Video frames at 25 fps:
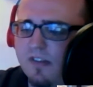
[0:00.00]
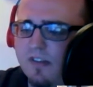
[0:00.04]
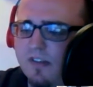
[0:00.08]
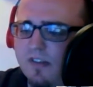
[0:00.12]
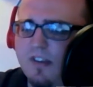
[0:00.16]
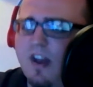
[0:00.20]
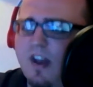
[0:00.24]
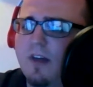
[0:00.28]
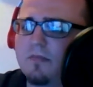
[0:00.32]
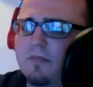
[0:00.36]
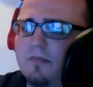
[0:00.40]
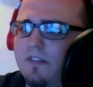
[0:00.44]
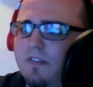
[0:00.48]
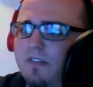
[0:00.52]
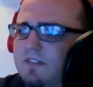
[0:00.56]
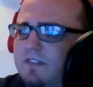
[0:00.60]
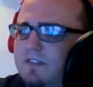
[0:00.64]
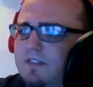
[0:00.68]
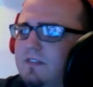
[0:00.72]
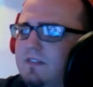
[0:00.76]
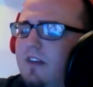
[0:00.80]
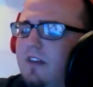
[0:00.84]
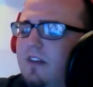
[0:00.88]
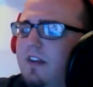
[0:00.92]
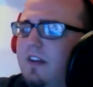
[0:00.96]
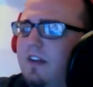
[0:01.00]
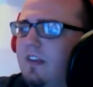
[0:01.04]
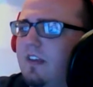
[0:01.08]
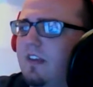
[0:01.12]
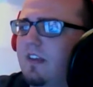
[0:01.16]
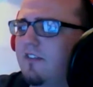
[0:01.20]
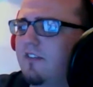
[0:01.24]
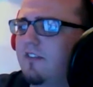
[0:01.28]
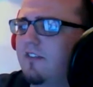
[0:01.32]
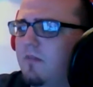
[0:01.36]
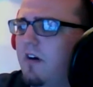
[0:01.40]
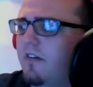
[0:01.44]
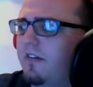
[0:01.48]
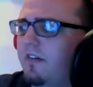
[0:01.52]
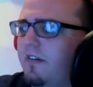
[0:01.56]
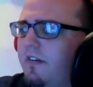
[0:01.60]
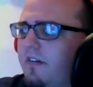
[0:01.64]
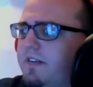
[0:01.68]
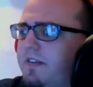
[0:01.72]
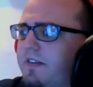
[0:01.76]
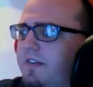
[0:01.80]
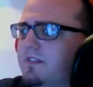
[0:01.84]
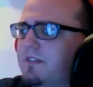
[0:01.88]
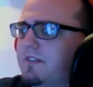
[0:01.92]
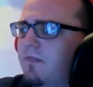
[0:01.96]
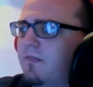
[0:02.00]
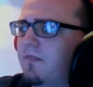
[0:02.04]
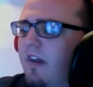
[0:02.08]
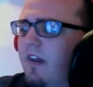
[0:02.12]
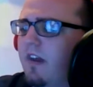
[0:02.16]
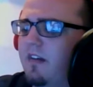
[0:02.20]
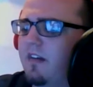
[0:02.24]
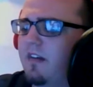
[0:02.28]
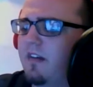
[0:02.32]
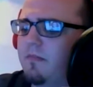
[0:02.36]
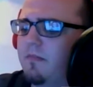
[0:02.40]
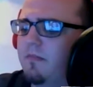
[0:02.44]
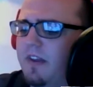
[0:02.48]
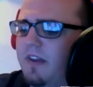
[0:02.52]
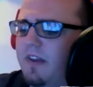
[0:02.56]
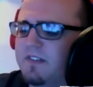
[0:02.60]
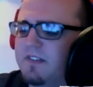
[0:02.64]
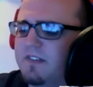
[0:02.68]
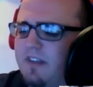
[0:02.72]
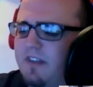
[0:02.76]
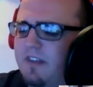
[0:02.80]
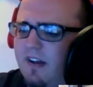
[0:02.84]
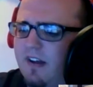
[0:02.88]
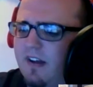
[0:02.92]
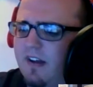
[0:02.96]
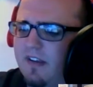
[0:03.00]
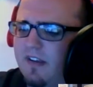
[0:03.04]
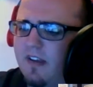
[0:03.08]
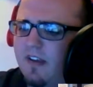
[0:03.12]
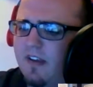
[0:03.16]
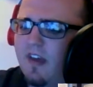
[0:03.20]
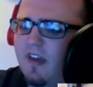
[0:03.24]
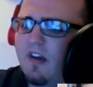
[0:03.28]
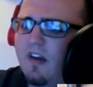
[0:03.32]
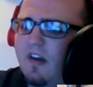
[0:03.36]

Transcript: adopt this idea of Molinism, that based on